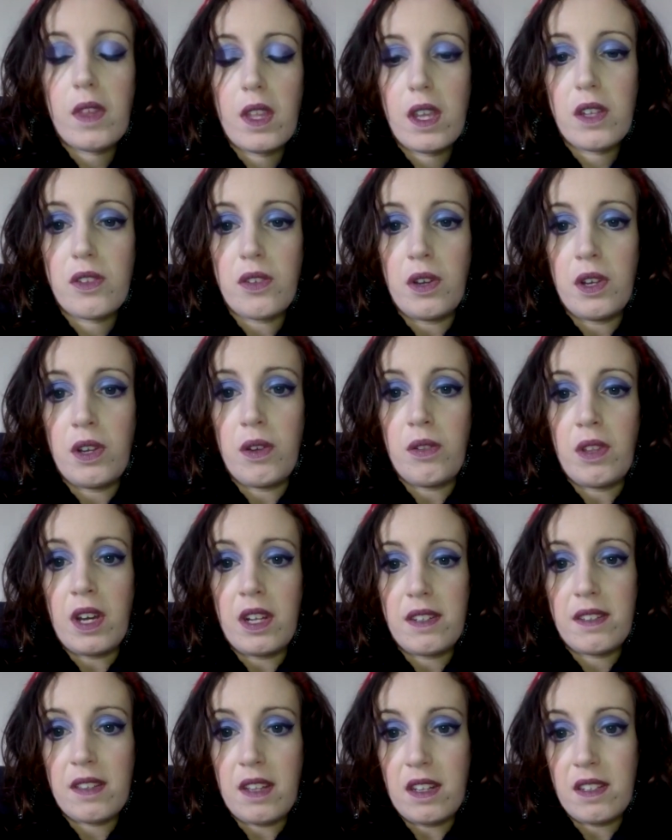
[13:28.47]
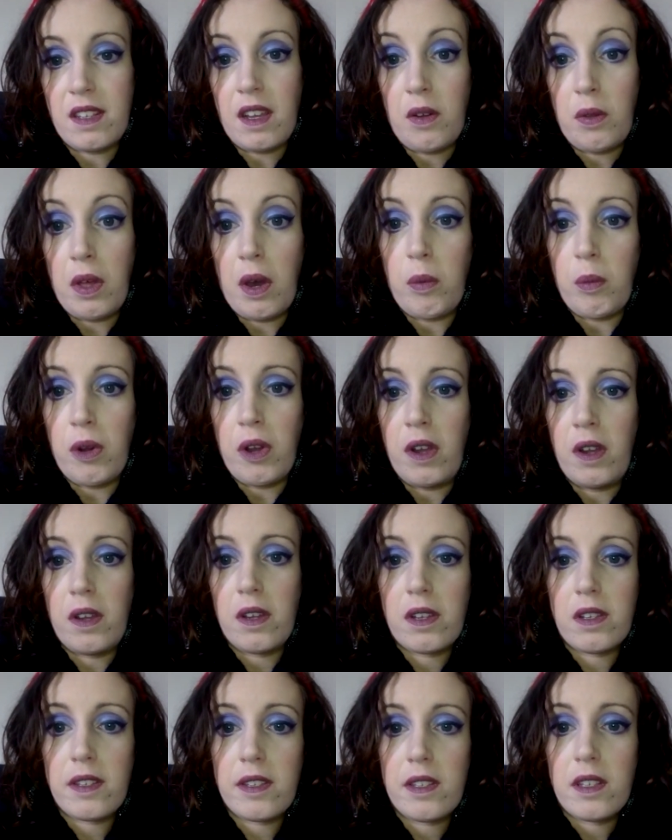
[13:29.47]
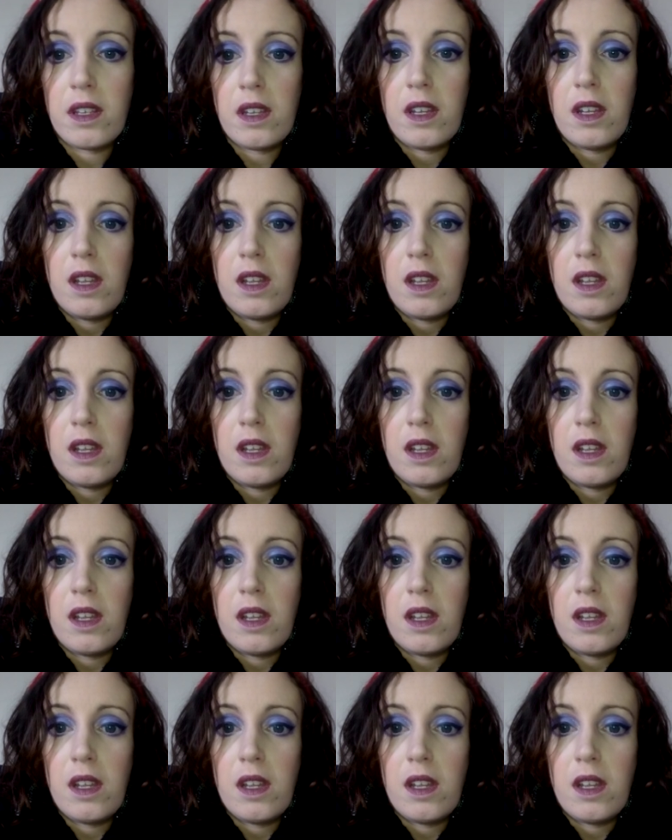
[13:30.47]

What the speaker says: so I know that that's how that works.